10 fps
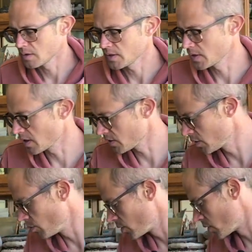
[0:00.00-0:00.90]
It's not
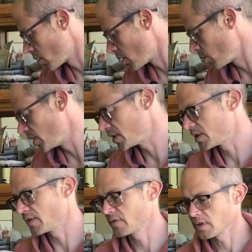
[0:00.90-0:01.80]
super strong, but it's
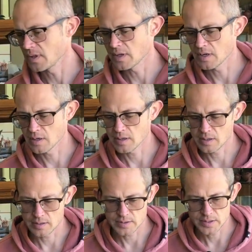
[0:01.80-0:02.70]
definitely there.
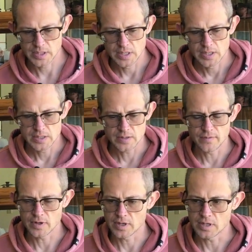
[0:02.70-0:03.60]
It's a
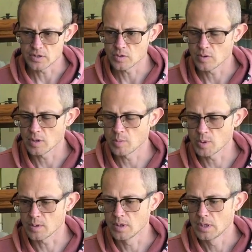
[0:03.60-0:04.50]
very
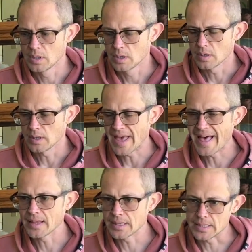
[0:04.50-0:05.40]
enjoyable,
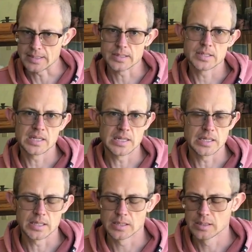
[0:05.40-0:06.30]
elegant tea.